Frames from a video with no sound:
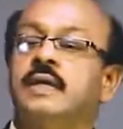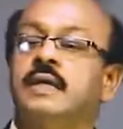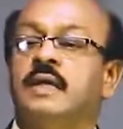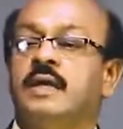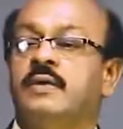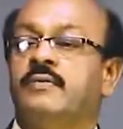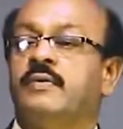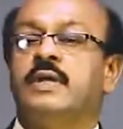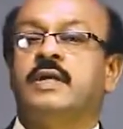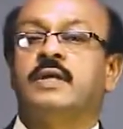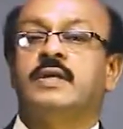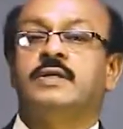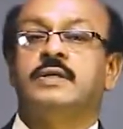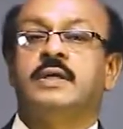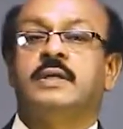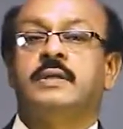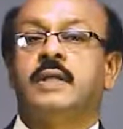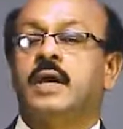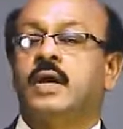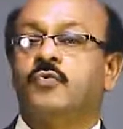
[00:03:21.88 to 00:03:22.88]
even
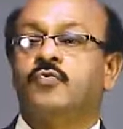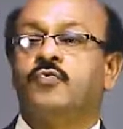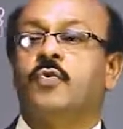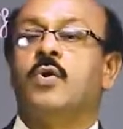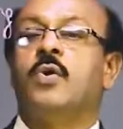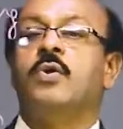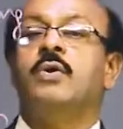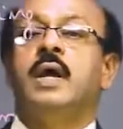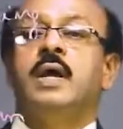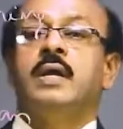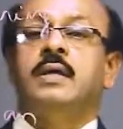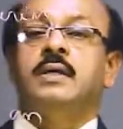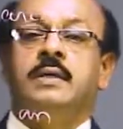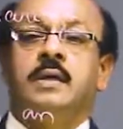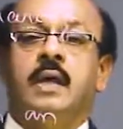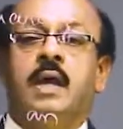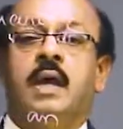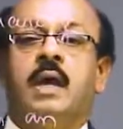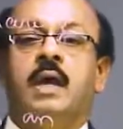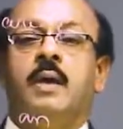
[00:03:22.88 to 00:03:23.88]
integer, therefore
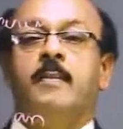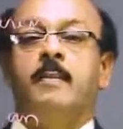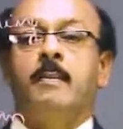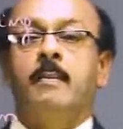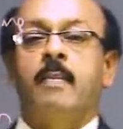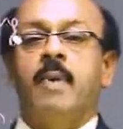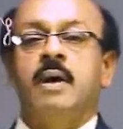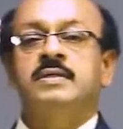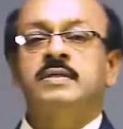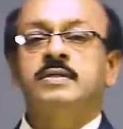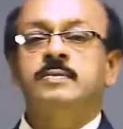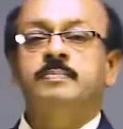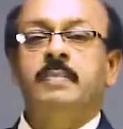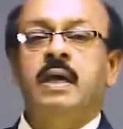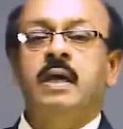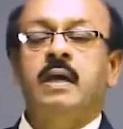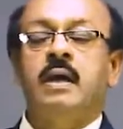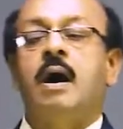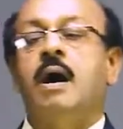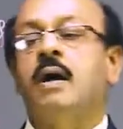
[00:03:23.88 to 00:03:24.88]
a must
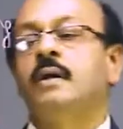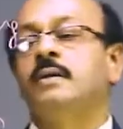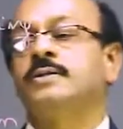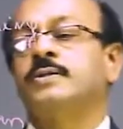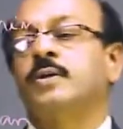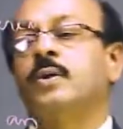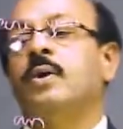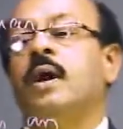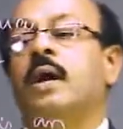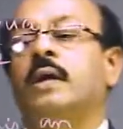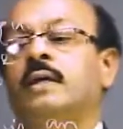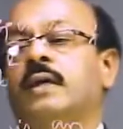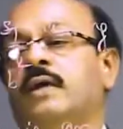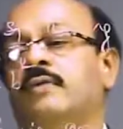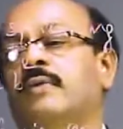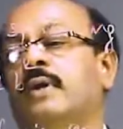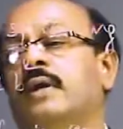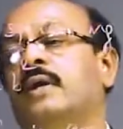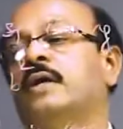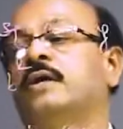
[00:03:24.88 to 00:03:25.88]
be also an
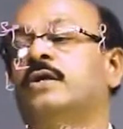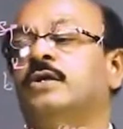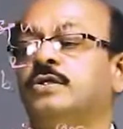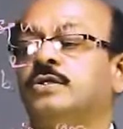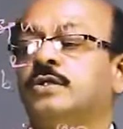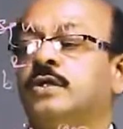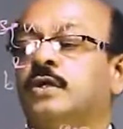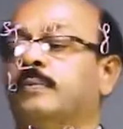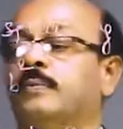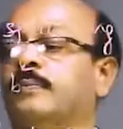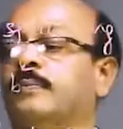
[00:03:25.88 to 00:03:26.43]
even integer.